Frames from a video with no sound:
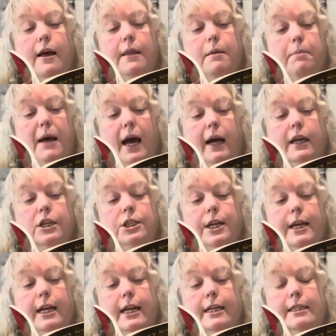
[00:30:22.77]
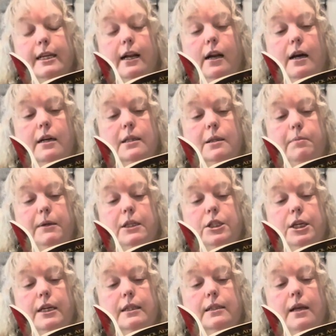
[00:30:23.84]
The packaging isn't
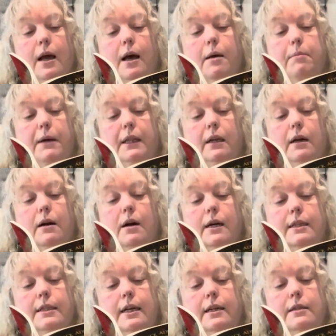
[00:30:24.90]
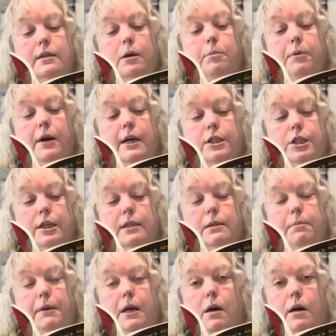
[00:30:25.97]
auspicious, but the contents are
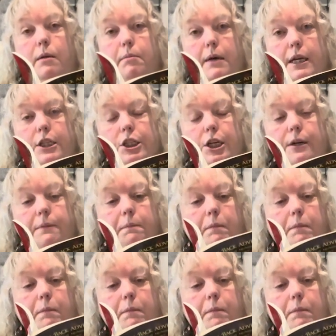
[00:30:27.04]
precious beyond measure.